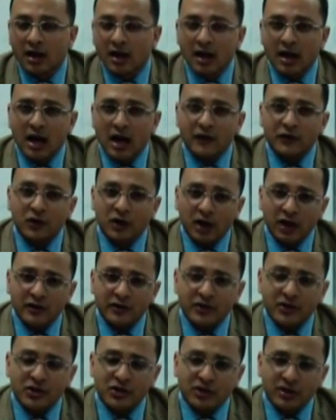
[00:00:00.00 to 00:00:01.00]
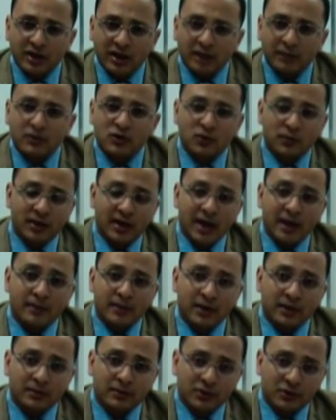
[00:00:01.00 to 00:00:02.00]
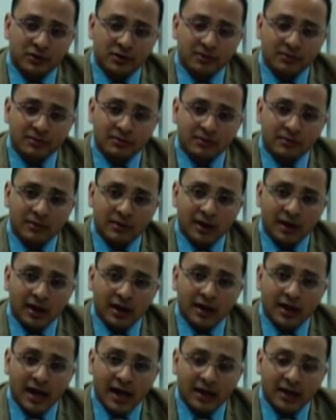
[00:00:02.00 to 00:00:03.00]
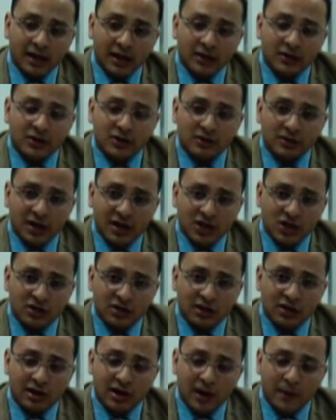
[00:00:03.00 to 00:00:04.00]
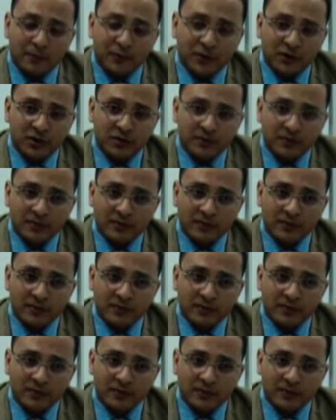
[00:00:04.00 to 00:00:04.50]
Have you ever dreamed to be a member in an international company?